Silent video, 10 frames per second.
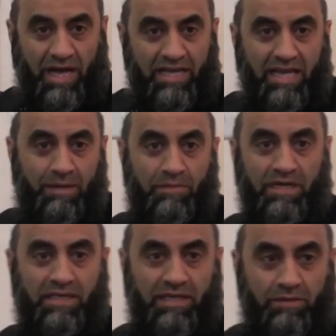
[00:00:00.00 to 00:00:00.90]
Again, I'm
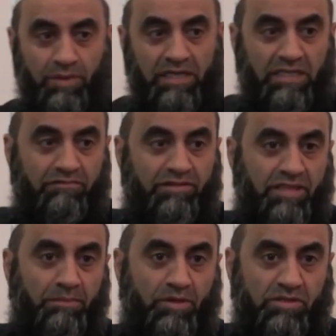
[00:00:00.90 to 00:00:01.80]
not gonna write
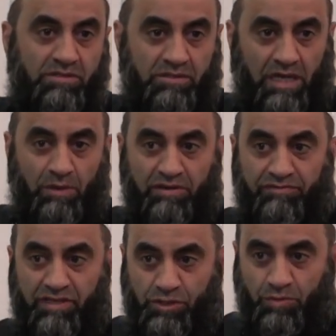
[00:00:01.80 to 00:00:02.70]
everything because I want to
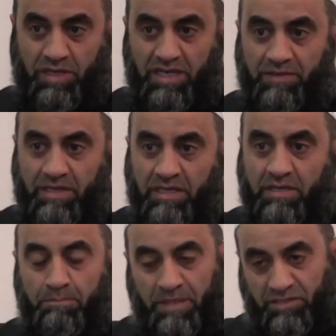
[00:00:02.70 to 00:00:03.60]
finish quickly,
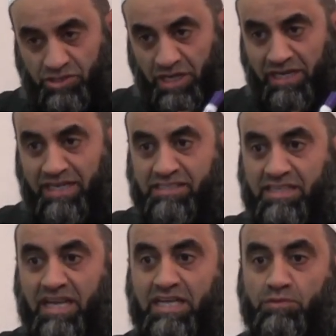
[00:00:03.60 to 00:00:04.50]
but inshallah next
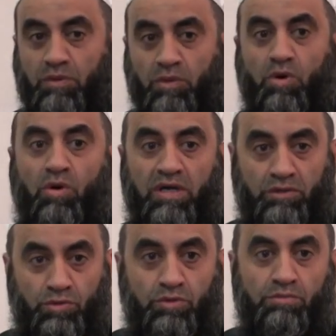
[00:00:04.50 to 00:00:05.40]
class we will go
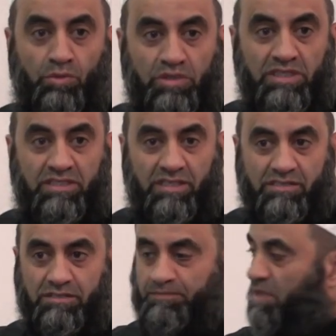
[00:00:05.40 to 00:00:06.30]
into more
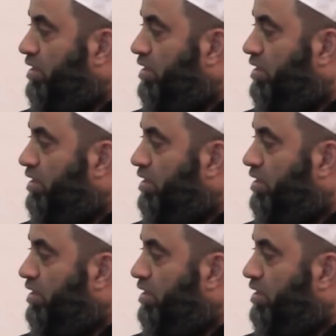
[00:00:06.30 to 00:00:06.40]
details.